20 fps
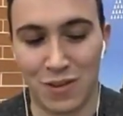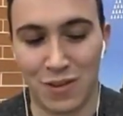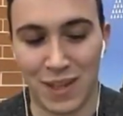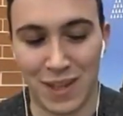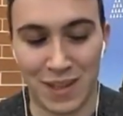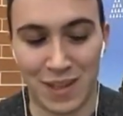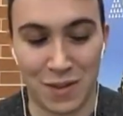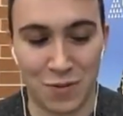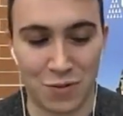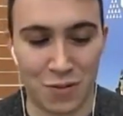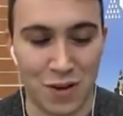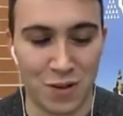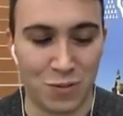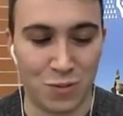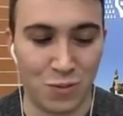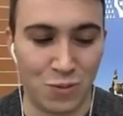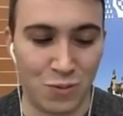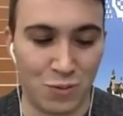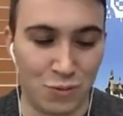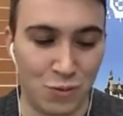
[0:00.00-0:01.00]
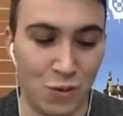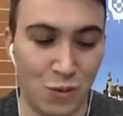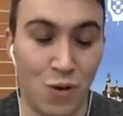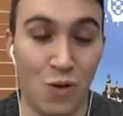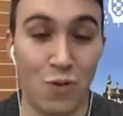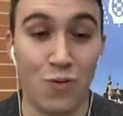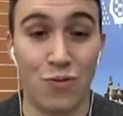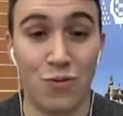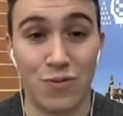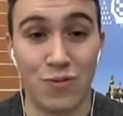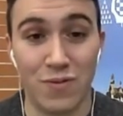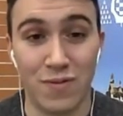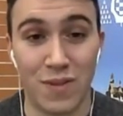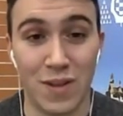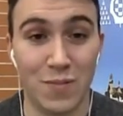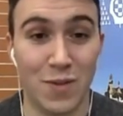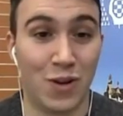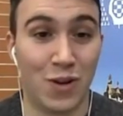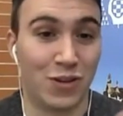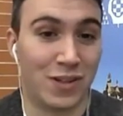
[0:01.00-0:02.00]
that I'm trying to go through,
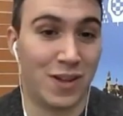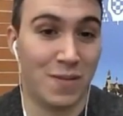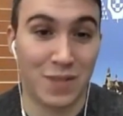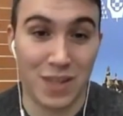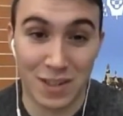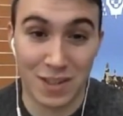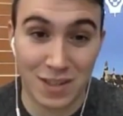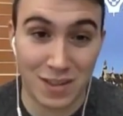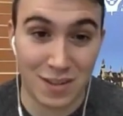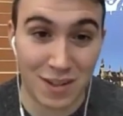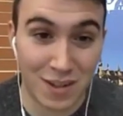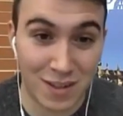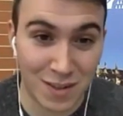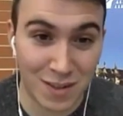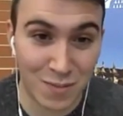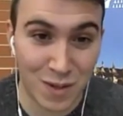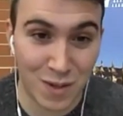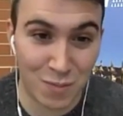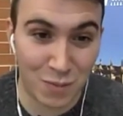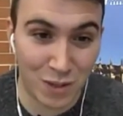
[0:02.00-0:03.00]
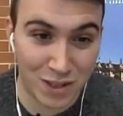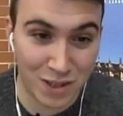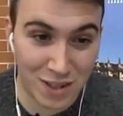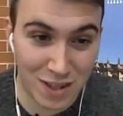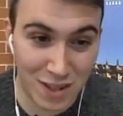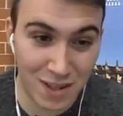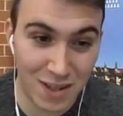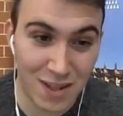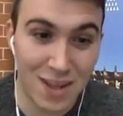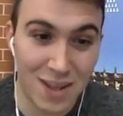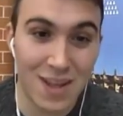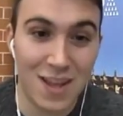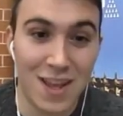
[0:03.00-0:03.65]
because I'm just starting my PhD.